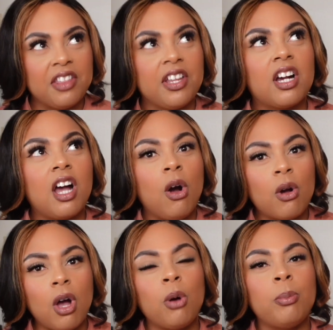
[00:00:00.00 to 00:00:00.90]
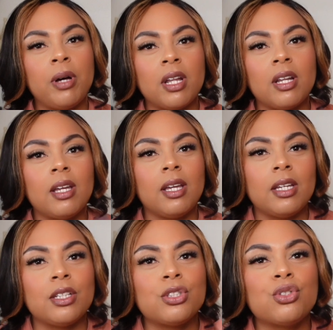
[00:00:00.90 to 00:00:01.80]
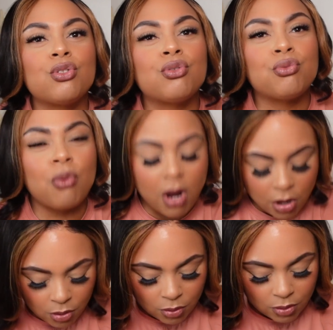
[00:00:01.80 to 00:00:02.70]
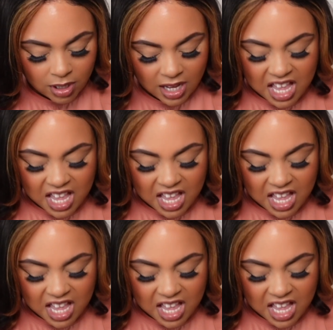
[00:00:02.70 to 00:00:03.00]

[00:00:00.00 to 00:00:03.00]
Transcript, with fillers: The cocoa butter is strong,